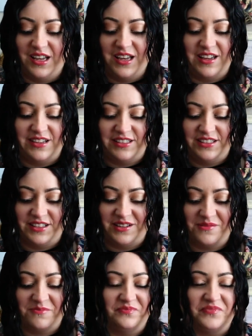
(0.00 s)
And
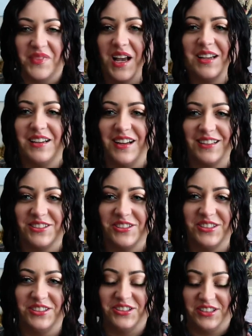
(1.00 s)
I
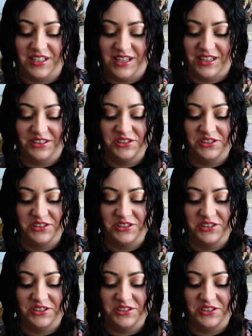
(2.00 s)
actually just had